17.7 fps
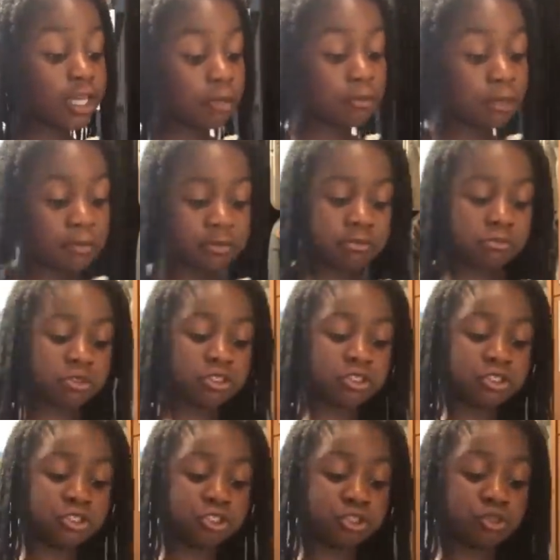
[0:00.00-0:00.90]
Mom, I'm
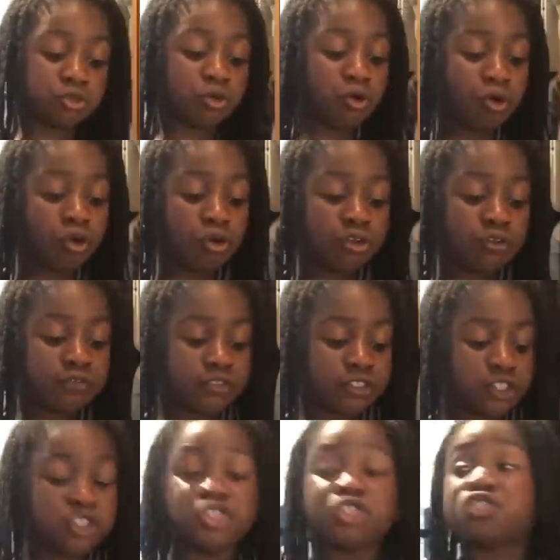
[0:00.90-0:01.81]
going to use say? all of
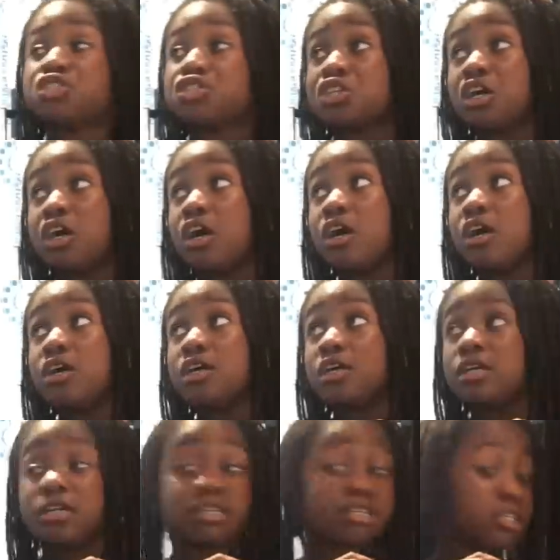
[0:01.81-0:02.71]
the sugar
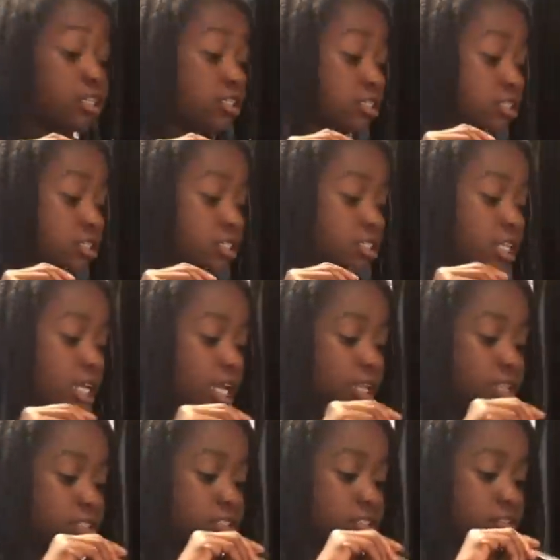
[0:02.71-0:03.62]

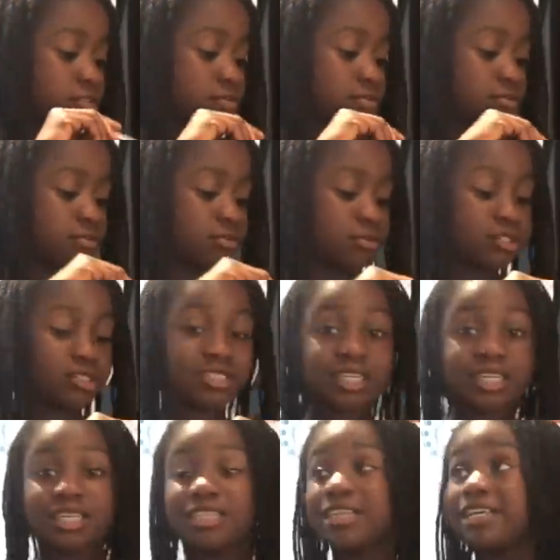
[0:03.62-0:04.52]
instead
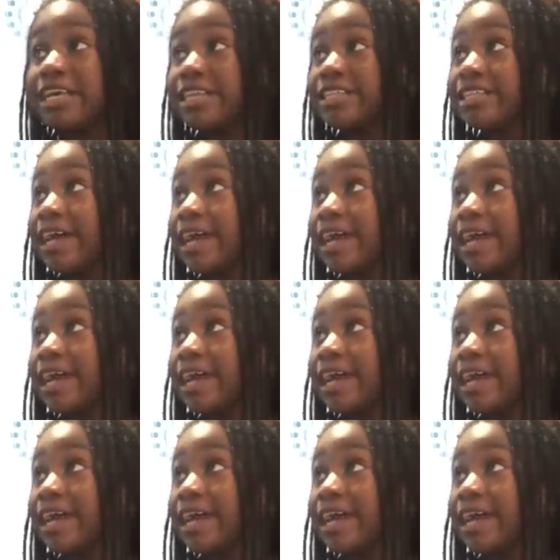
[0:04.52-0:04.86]
so I can get